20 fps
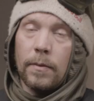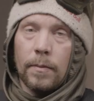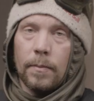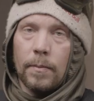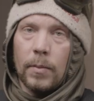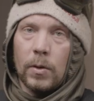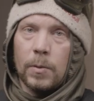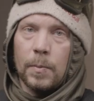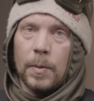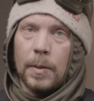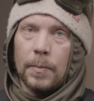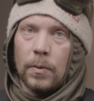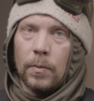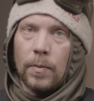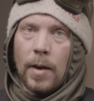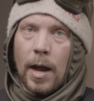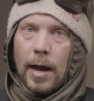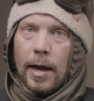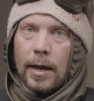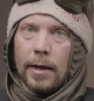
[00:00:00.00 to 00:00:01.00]
most people
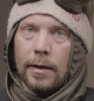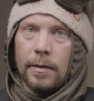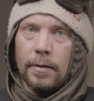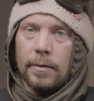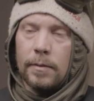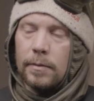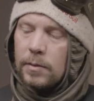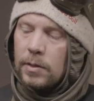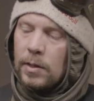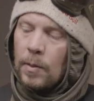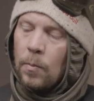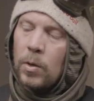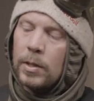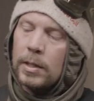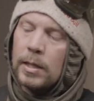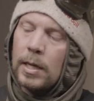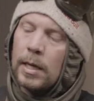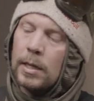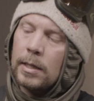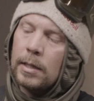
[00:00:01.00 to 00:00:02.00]
ride somewhat
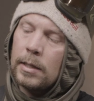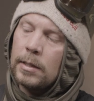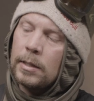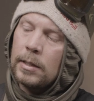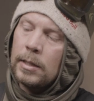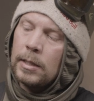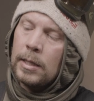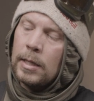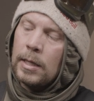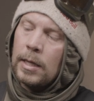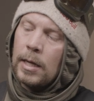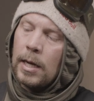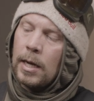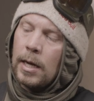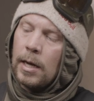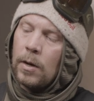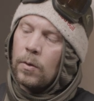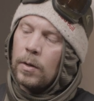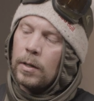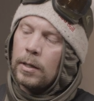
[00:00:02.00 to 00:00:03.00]
duck
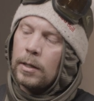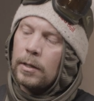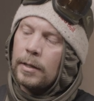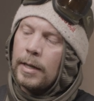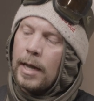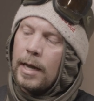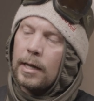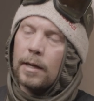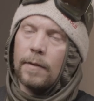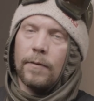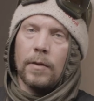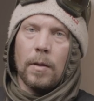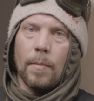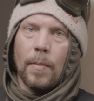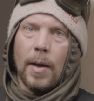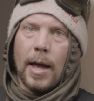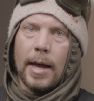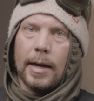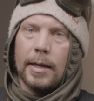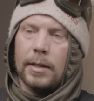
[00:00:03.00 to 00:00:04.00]
or a little negative in the
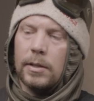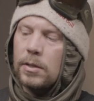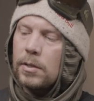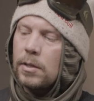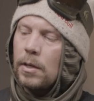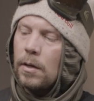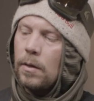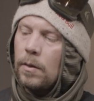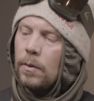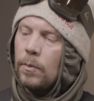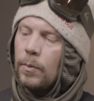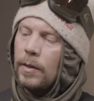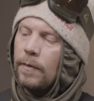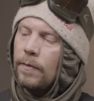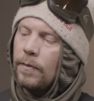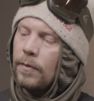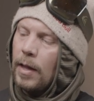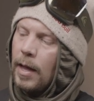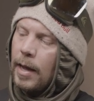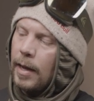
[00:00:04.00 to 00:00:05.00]
back, and so
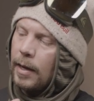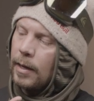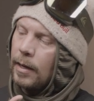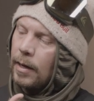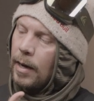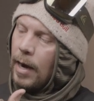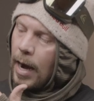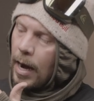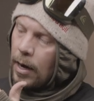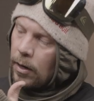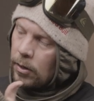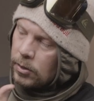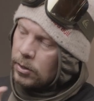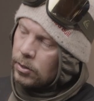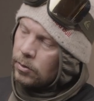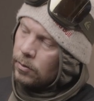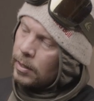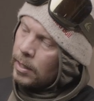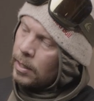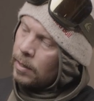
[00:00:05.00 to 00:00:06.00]
we've like
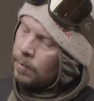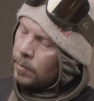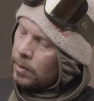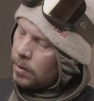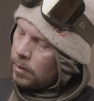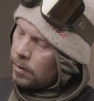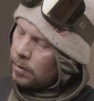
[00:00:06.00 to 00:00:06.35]
aerostreamed